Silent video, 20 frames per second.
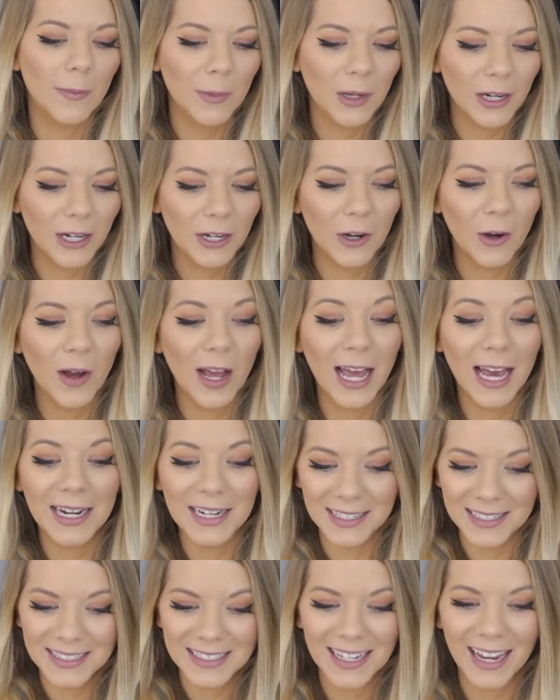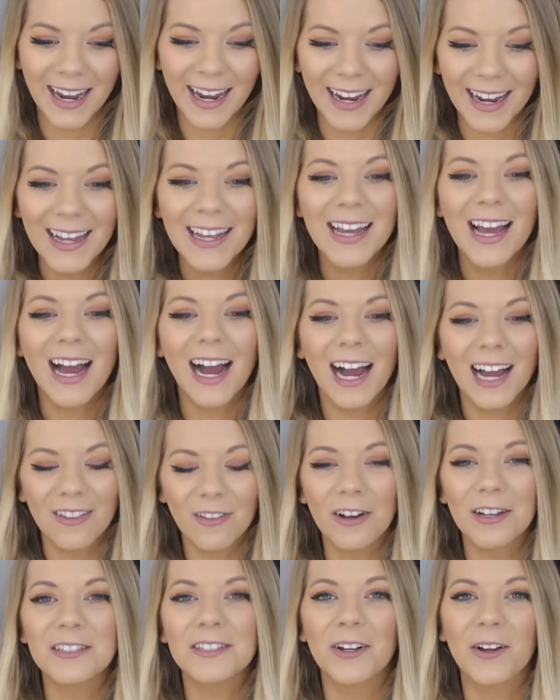am gonna go ahead and say I
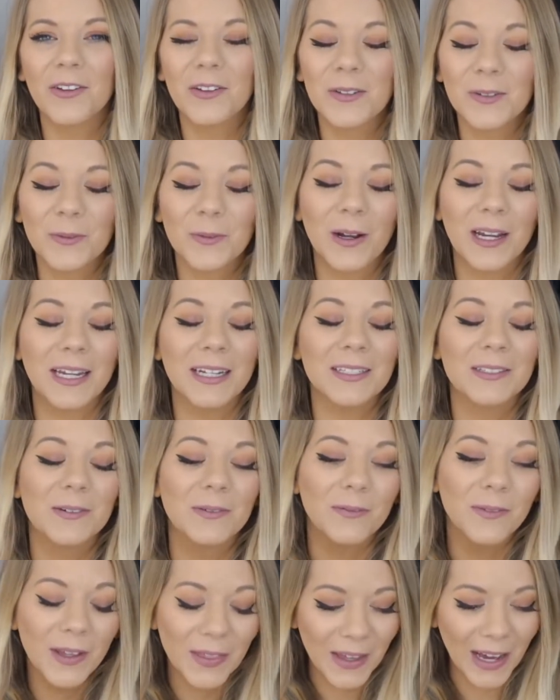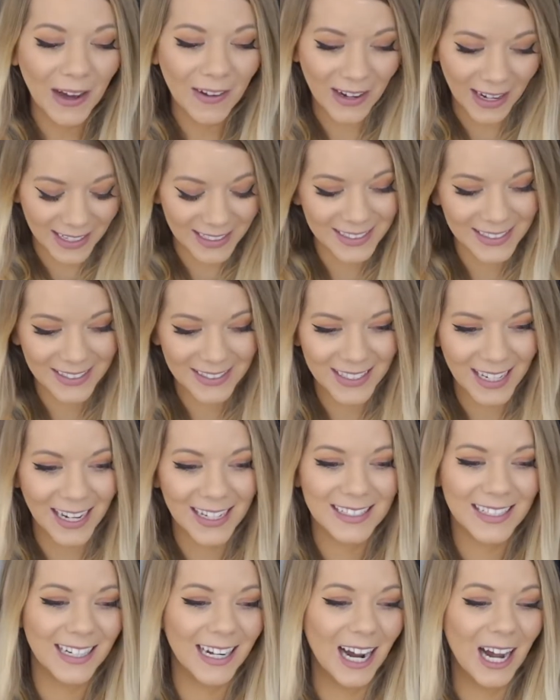lost all this weight without exercising.